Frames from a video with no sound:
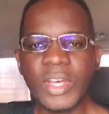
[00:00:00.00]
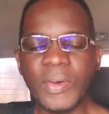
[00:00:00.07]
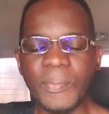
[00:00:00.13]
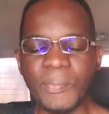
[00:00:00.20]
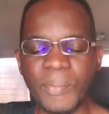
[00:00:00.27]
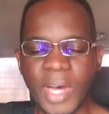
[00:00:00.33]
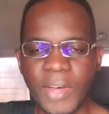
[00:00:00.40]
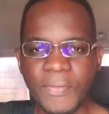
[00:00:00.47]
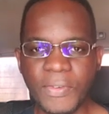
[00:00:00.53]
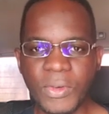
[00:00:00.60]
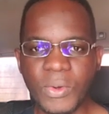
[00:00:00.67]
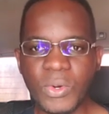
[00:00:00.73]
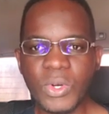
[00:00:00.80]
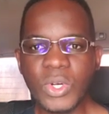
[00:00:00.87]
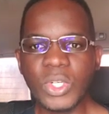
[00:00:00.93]

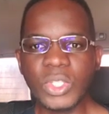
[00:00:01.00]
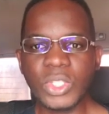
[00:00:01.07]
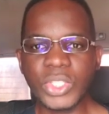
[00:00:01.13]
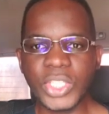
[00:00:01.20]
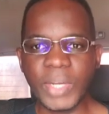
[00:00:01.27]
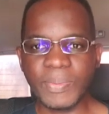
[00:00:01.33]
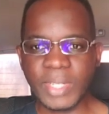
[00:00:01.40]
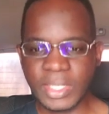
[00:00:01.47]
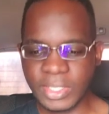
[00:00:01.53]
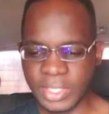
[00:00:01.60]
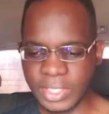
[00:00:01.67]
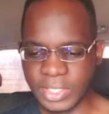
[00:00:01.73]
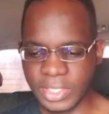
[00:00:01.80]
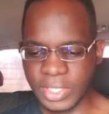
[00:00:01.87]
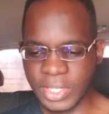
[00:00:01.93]
Matthew chapter
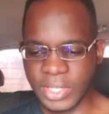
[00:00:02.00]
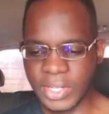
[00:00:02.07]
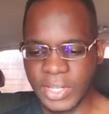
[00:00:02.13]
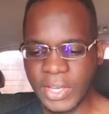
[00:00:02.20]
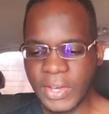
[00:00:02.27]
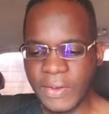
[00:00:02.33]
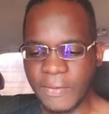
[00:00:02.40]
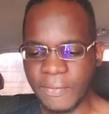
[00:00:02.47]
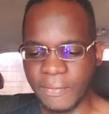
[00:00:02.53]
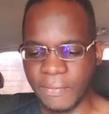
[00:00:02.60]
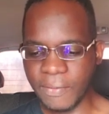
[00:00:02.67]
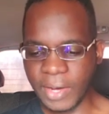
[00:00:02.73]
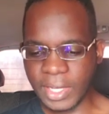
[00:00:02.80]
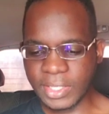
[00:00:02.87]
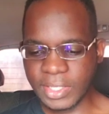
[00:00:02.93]
16,
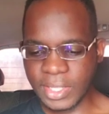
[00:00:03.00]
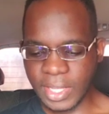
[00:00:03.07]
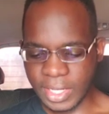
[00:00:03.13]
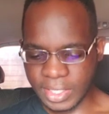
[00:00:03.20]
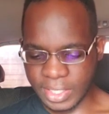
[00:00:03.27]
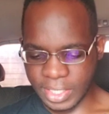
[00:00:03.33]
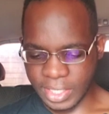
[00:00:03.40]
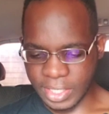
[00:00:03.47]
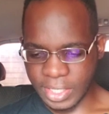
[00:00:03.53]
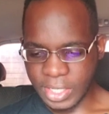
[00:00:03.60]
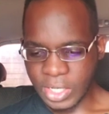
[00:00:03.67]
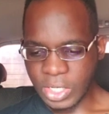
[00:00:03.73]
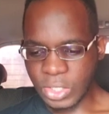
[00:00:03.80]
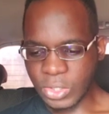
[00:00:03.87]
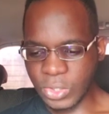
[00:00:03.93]
verse 13
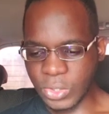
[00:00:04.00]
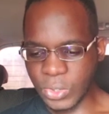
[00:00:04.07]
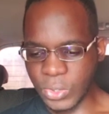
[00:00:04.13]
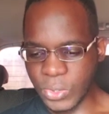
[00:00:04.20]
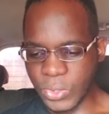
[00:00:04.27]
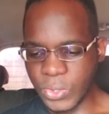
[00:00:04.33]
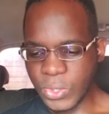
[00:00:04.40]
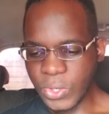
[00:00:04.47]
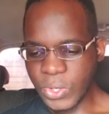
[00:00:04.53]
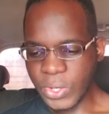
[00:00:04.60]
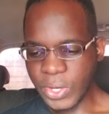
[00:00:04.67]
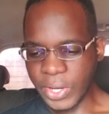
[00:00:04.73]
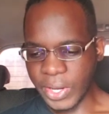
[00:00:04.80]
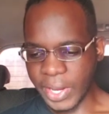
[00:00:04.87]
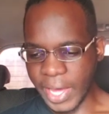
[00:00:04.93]
to
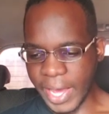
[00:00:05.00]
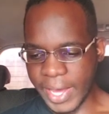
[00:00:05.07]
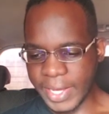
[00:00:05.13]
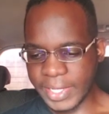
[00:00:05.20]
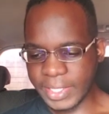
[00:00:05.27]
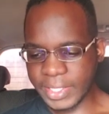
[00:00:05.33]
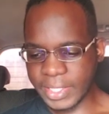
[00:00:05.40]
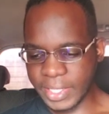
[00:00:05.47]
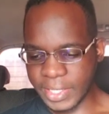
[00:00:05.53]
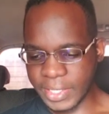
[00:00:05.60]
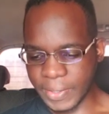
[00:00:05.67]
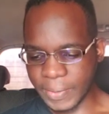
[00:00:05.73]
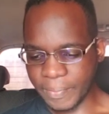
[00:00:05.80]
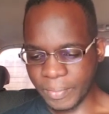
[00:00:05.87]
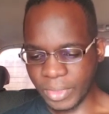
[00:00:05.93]

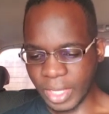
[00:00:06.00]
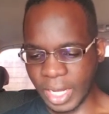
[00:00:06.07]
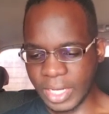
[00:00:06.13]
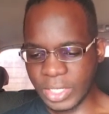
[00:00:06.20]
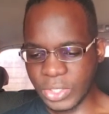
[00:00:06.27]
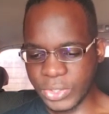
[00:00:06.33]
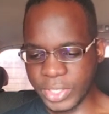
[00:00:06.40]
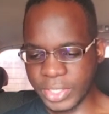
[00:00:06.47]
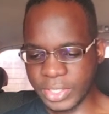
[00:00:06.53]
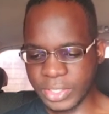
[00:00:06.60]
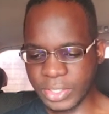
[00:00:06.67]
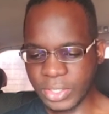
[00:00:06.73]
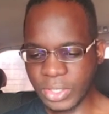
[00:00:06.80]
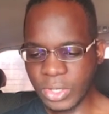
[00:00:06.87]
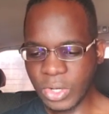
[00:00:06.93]
19. And it
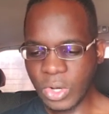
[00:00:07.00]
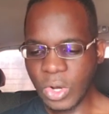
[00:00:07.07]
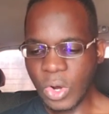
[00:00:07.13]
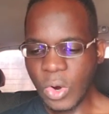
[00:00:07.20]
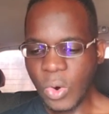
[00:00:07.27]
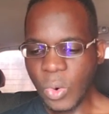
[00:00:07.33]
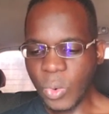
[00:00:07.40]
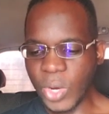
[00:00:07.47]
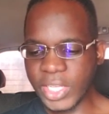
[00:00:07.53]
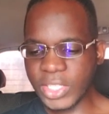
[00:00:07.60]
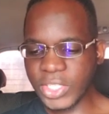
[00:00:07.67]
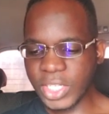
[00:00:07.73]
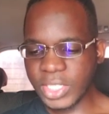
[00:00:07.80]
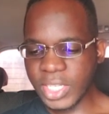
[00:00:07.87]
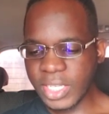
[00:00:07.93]
reads,
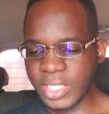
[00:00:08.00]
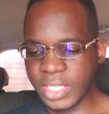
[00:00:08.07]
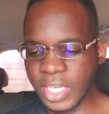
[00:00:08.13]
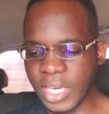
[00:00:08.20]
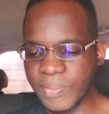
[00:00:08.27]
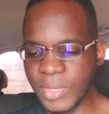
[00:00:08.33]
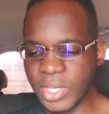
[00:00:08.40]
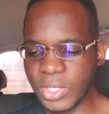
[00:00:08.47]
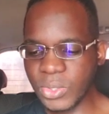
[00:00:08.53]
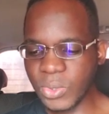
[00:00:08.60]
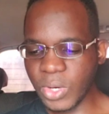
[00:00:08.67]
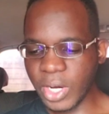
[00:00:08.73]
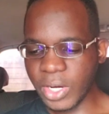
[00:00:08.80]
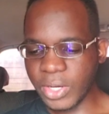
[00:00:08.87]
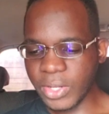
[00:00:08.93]
When Jesus came
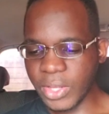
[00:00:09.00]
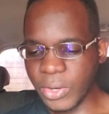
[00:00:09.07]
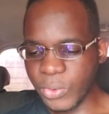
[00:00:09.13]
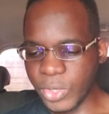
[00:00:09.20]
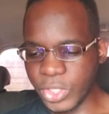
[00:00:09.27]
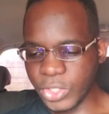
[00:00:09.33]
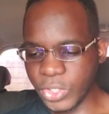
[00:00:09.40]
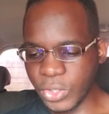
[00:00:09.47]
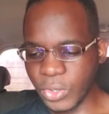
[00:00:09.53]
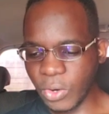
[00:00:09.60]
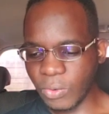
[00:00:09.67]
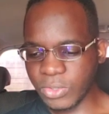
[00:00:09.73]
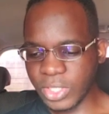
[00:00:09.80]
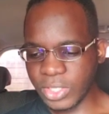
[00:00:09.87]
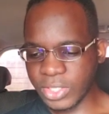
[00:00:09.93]
into uh, the region
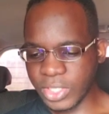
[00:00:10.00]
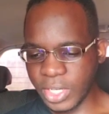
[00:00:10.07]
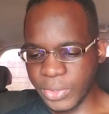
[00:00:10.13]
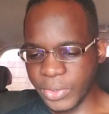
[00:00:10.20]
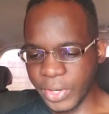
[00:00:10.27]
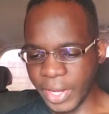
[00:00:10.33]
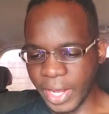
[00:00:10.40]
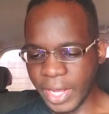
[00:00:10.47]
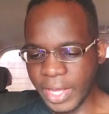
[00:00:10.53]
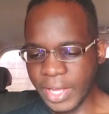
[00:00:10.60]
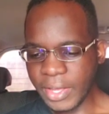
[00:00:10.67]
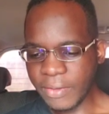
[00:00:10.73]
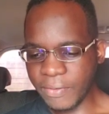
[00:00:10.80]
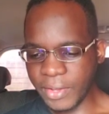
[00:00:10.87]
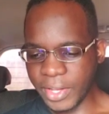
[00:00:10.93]
of Caesarea
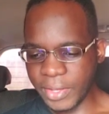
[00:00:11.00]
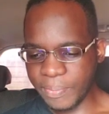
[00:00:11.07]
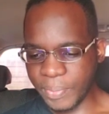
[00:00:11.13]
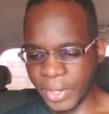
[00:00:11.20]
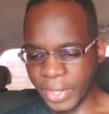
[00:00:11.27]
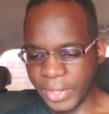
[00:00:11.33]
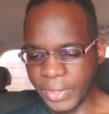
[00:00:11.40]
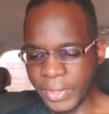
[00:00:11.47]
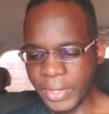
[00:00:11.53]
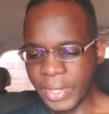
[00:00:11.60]
Philippi,